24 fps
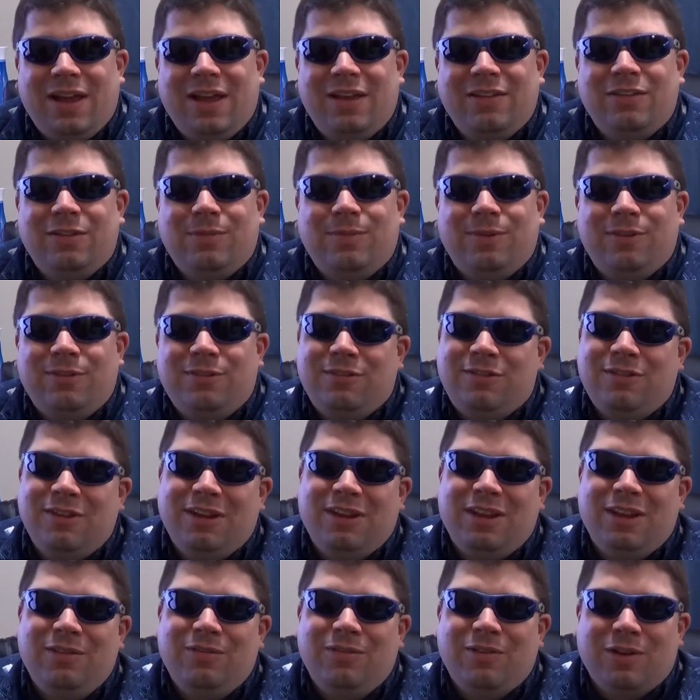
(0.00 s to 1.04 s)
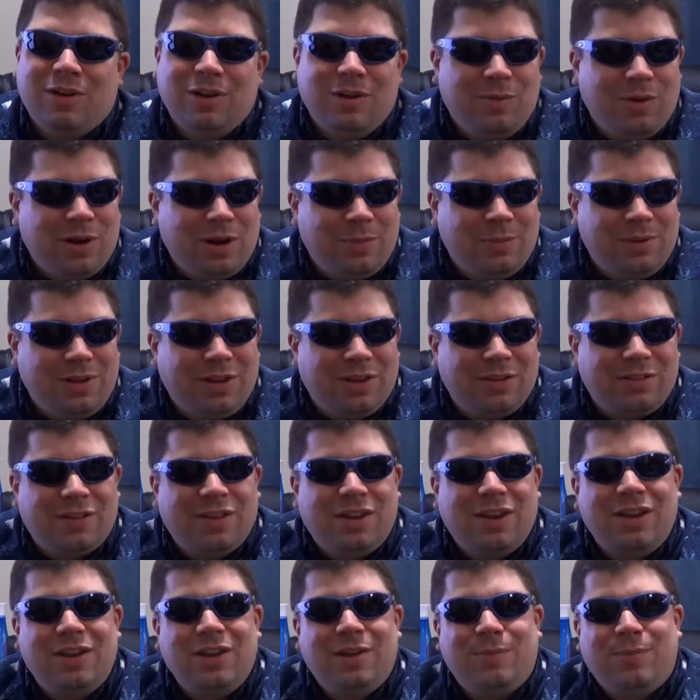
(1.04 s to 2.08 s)
hasn't been sticking very well because I
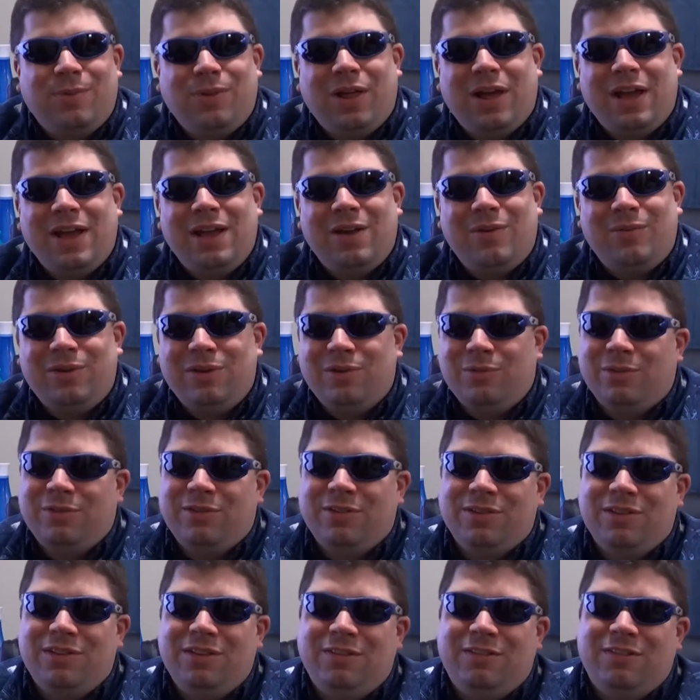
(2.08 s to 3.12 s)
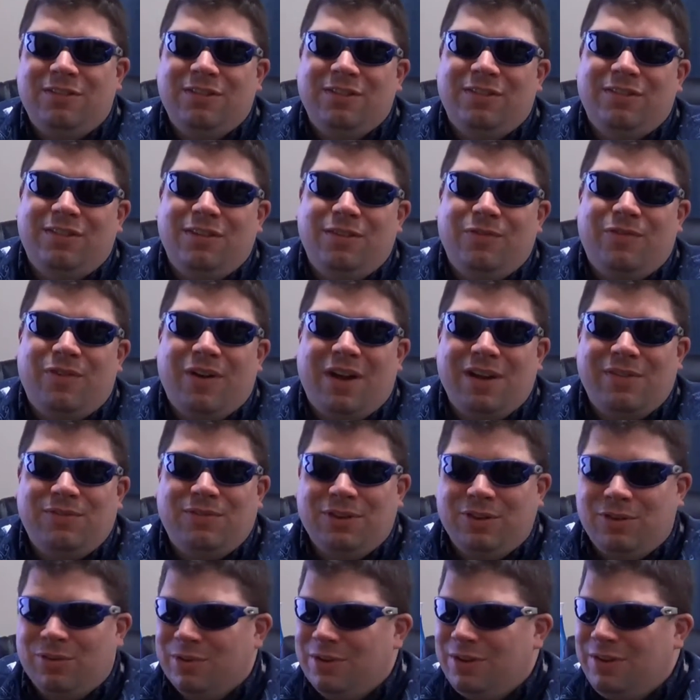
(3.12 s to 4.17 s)
didn't apply it when it was at least 65
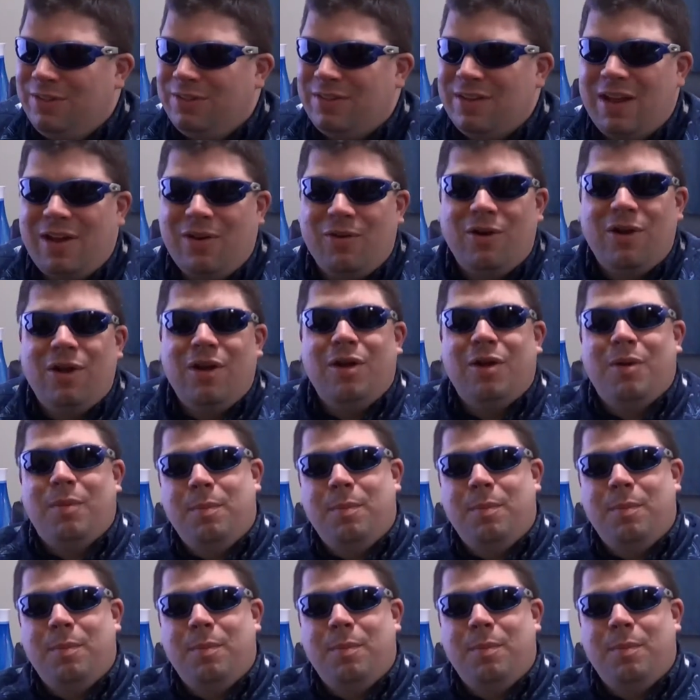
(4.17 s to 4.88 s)
degrees out.